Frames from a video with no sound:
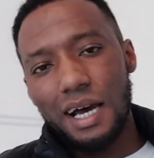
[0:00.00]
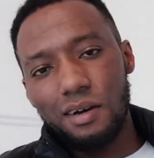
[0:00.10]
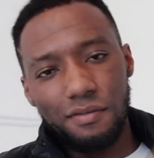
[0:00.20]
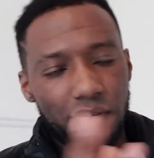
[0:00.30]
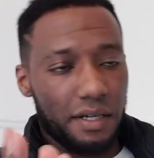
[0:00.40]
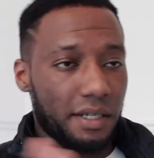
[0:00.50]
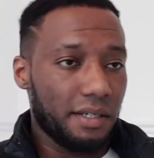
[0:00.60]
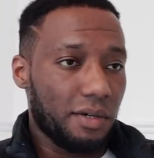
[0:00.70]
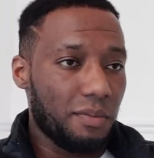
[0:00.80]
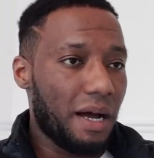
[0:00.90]
I don't
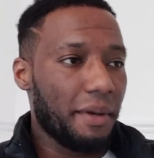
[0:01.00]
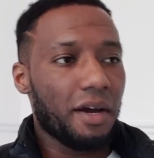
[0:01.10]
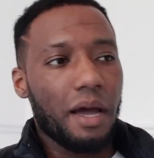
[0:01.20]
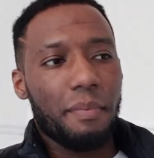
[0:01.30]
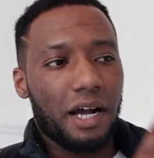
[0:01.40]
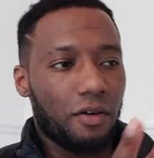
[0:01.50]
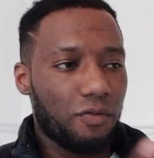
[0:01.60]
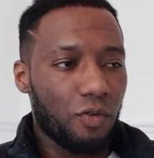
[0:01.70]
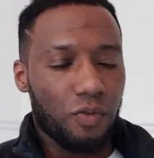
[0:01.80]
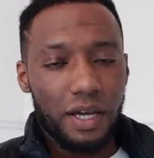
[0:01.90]
fucking know. Might be going back and
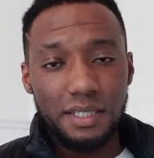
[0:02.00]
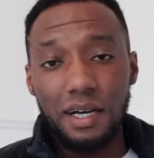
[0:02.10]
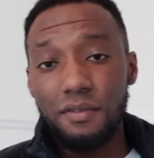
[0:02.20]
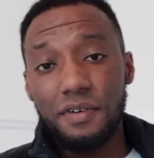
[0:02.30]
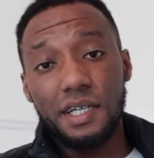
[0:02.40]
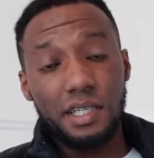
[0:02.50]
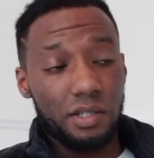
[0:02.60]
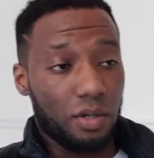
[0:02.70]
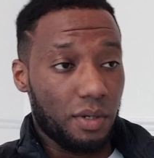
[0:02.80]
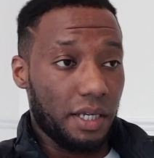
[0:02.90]
forth with ex. I don't fucking
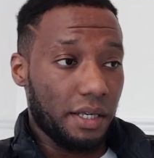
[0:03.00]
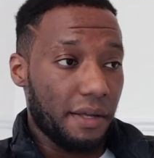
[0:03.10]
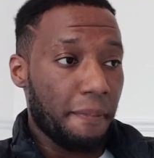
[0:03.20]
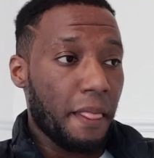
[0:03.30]
know. It, yeah?